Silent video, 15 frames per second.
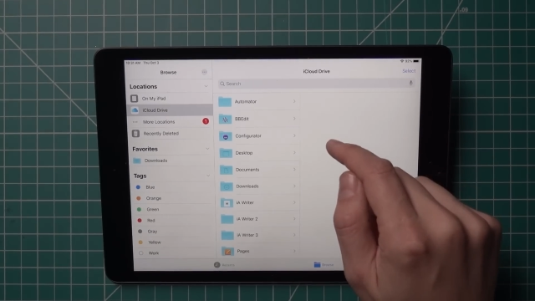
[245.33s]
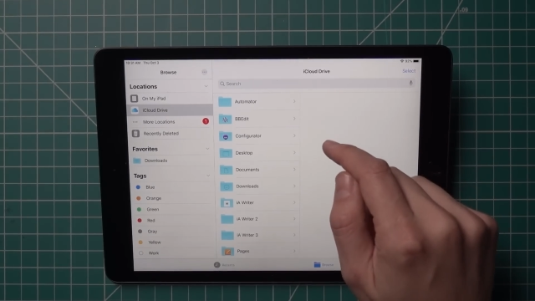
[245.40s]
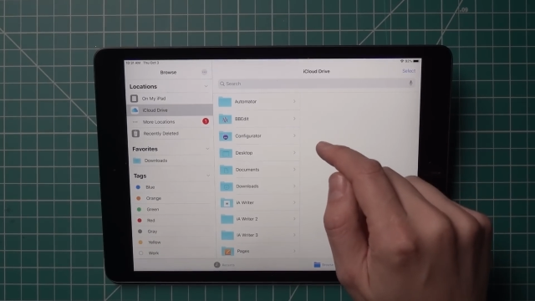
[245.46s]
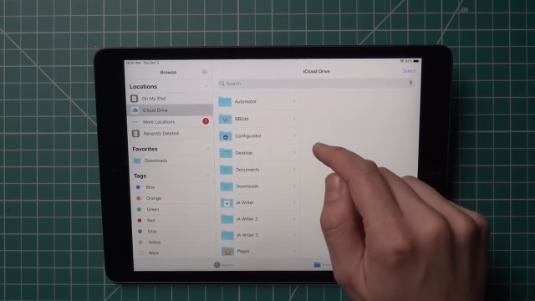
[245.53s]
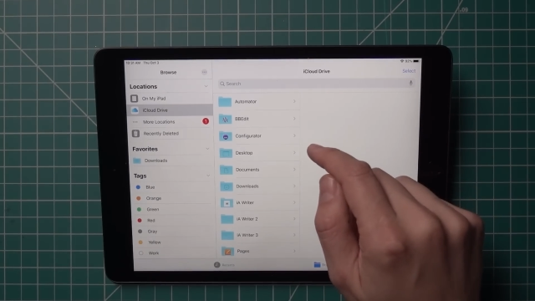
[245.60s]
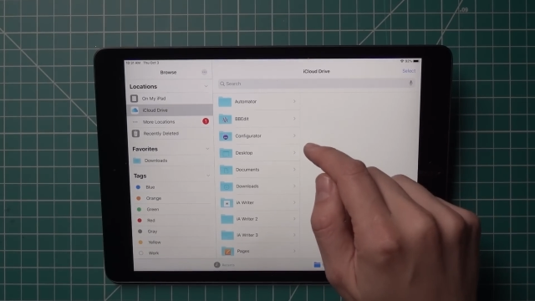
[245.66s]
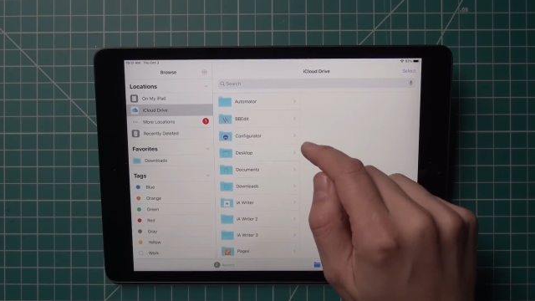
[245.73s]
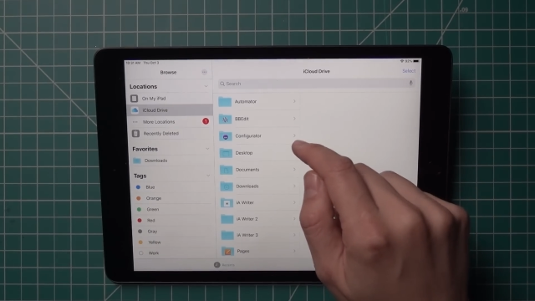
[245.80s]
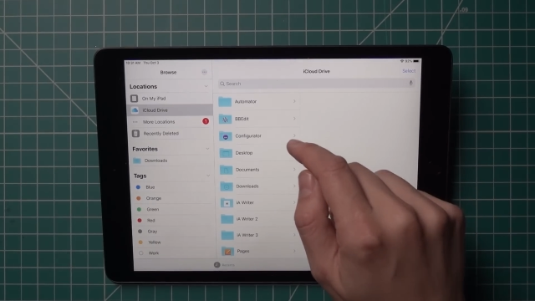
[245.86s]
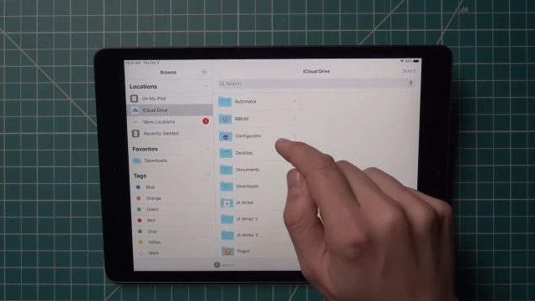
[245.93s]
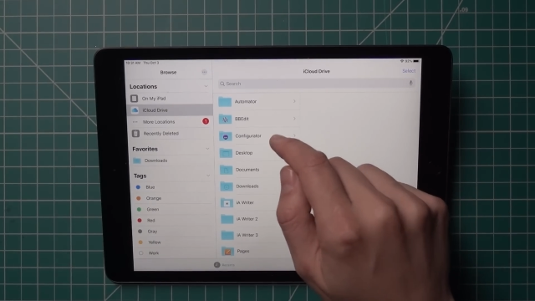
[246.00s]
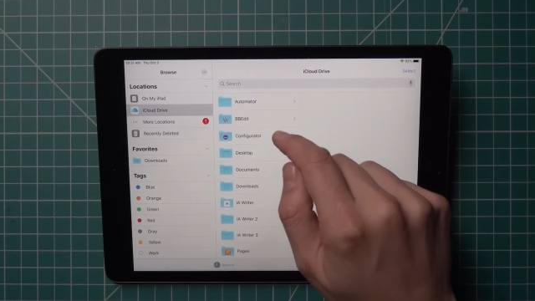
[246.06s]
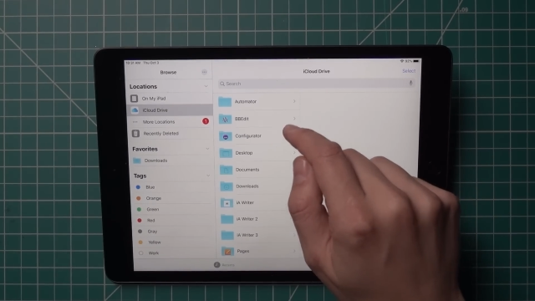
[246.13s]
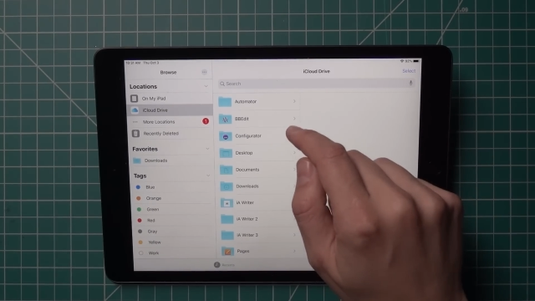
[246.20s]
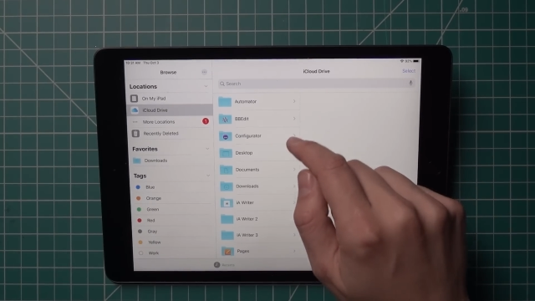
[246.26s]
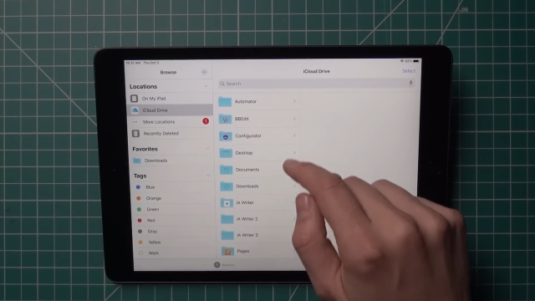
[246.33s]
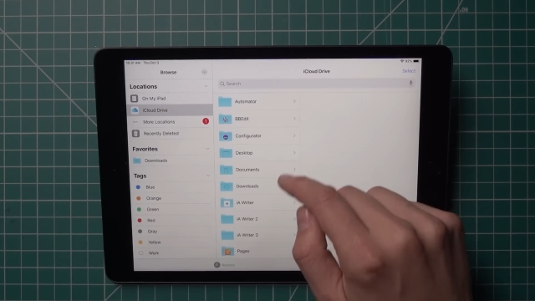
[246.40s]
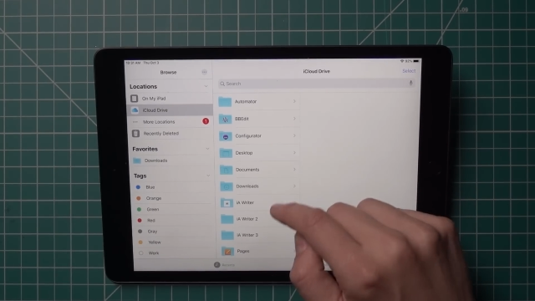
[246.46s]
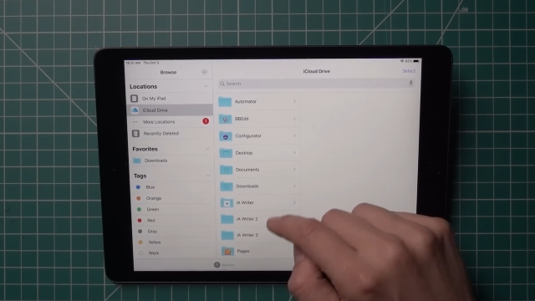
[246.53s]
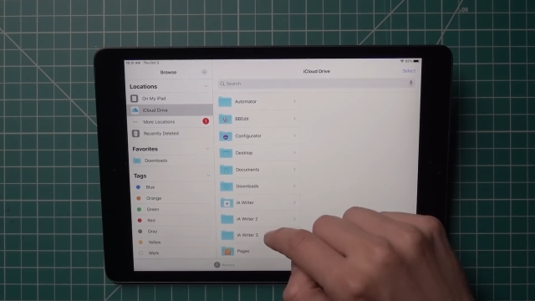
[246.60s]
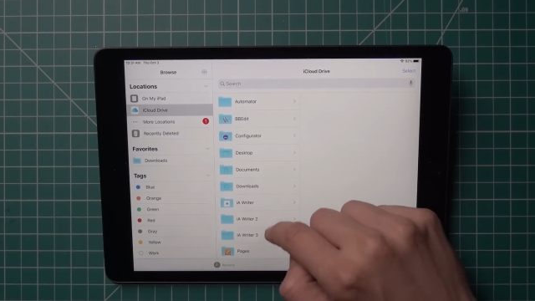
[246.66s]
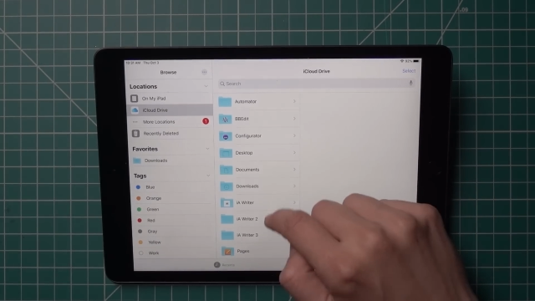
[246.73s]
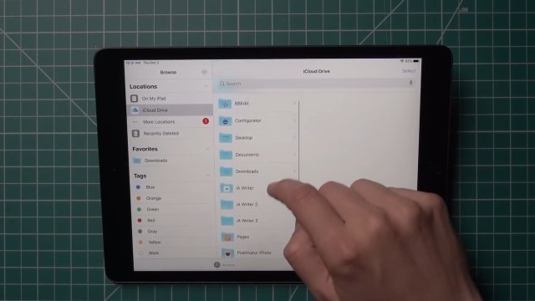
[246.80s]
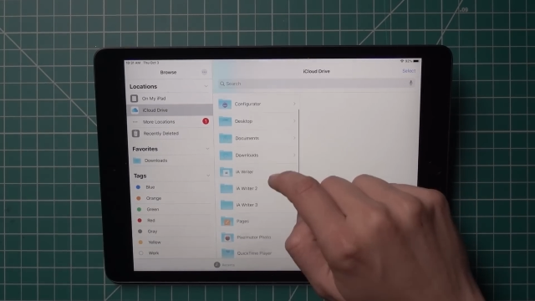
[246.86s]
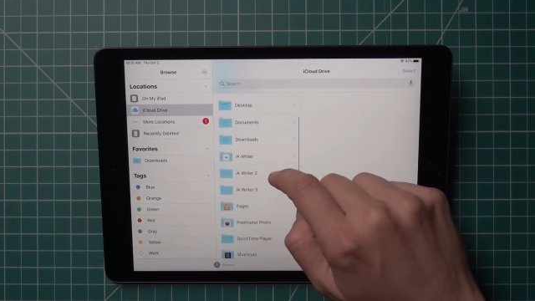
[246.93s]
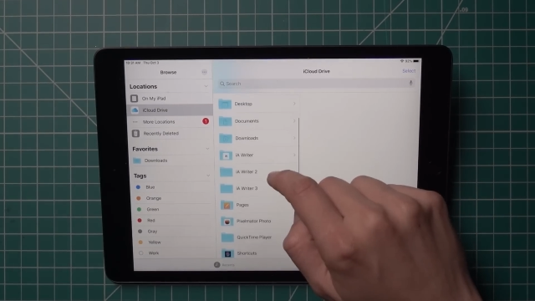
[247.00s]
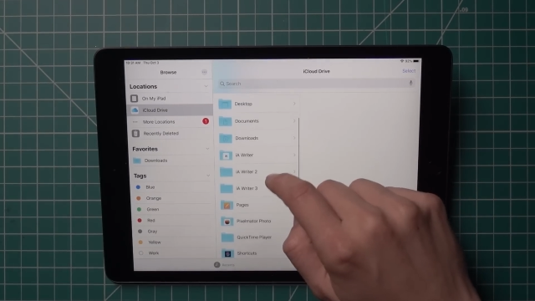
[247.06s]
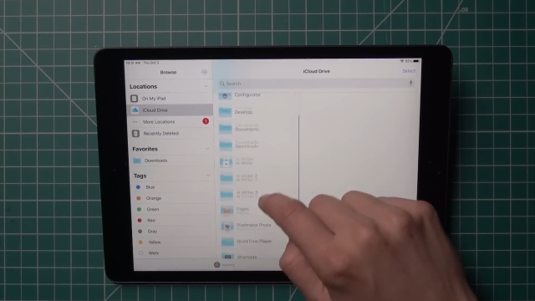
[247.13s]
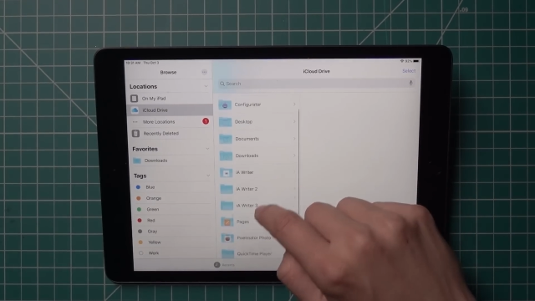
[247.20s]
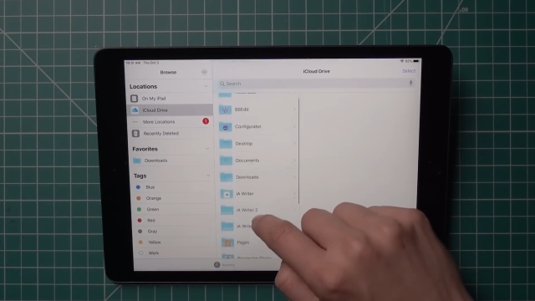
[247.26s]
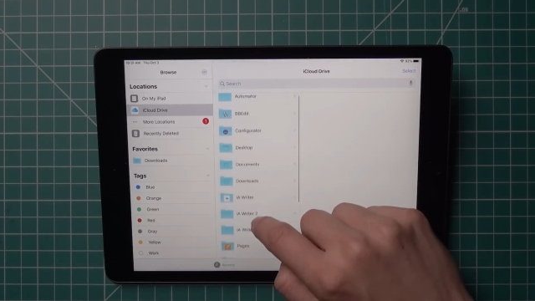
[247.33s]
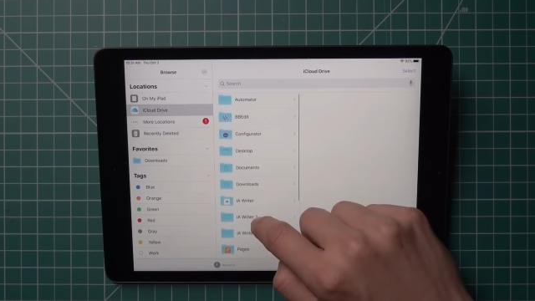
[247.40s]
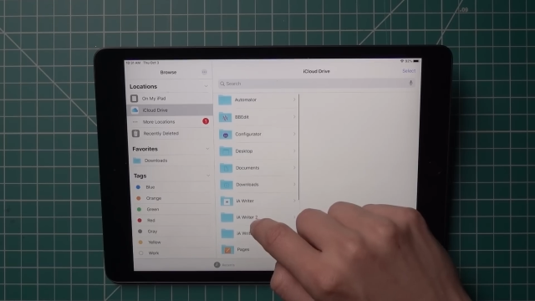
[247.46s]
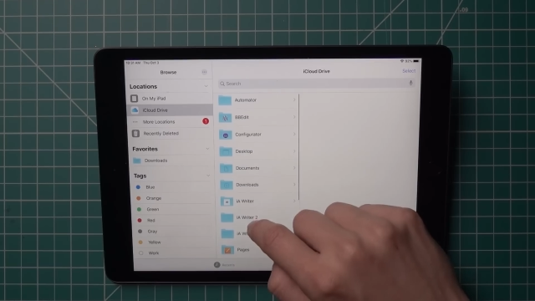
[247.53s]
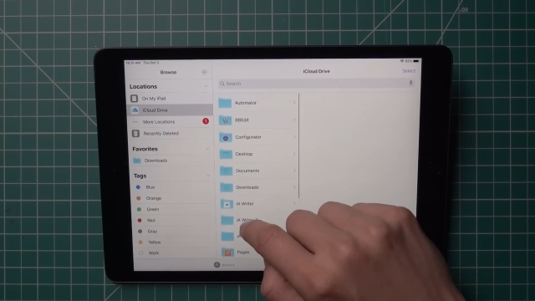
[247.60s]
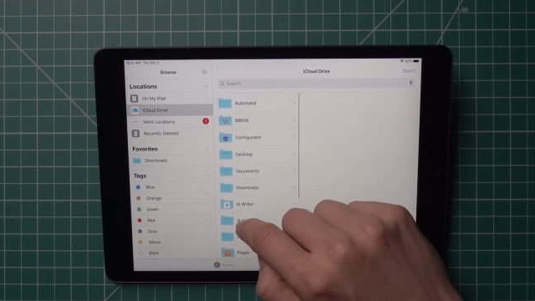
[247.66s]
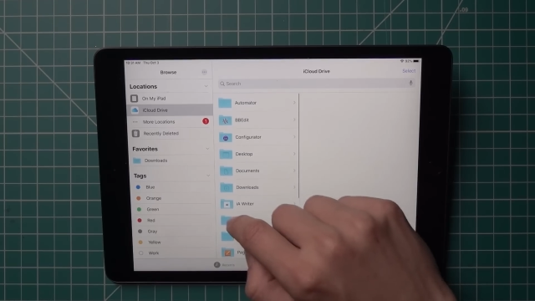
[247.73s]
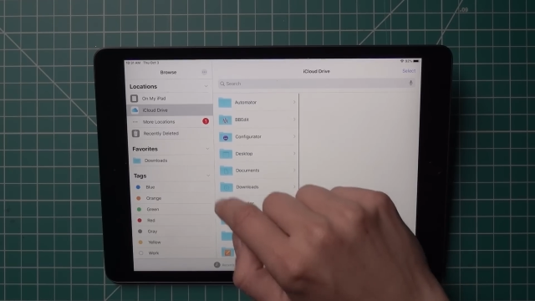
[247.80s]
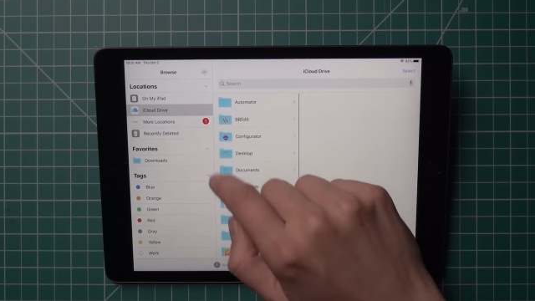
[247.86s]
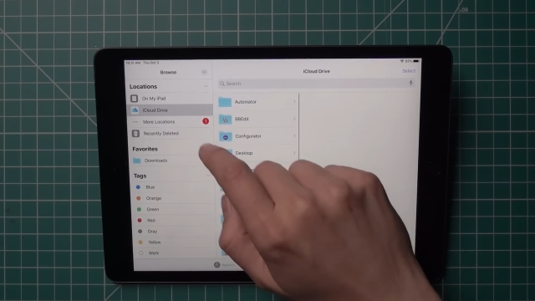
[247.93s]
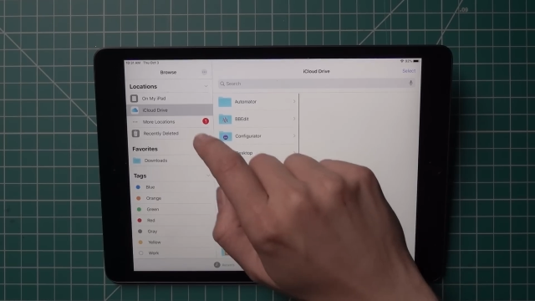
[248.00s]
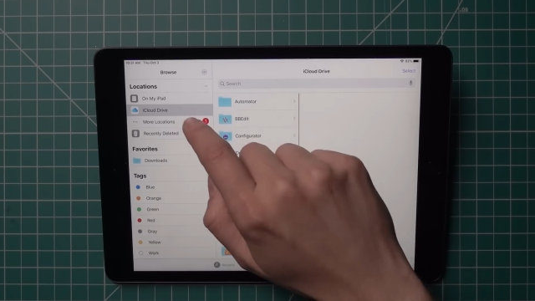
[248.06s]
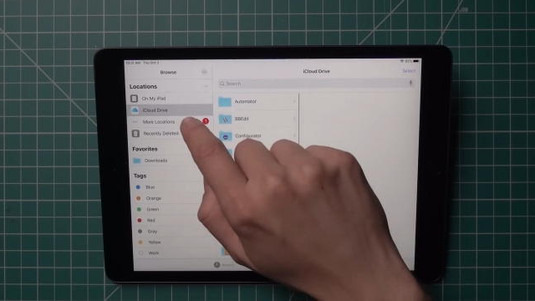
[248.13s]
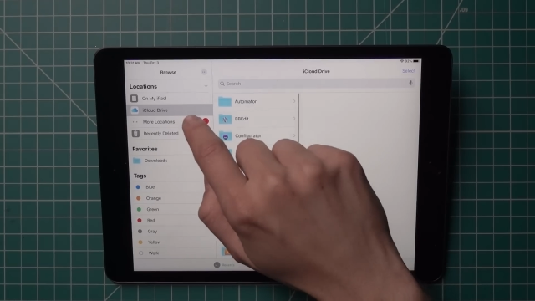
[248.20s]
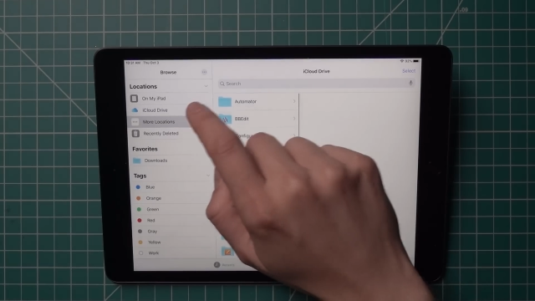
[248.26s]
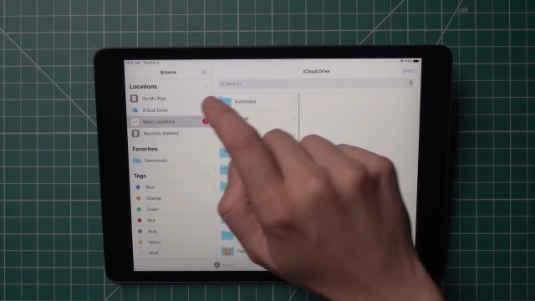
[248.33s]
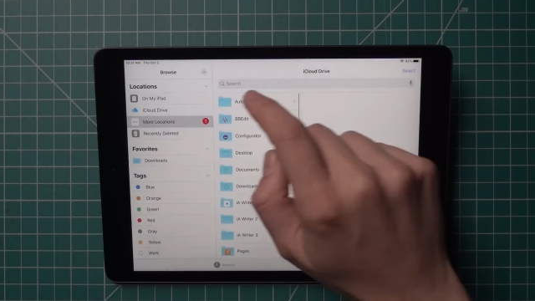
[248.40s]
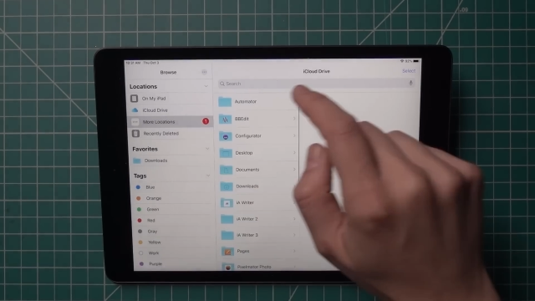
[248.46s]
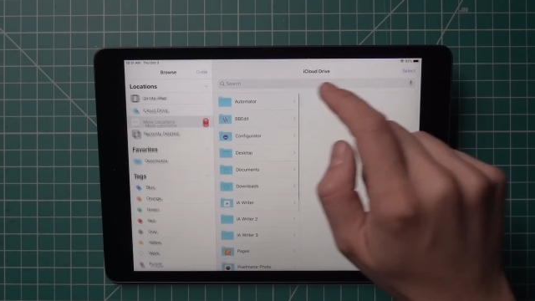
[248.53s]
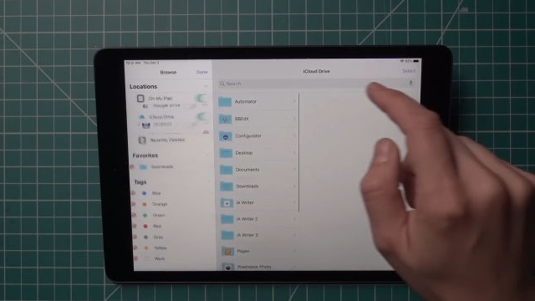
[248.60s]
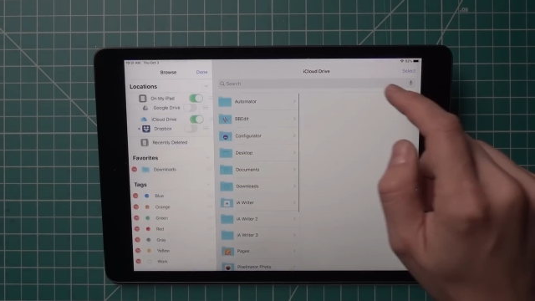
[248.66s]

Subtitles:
Nobody's mouth can be seen.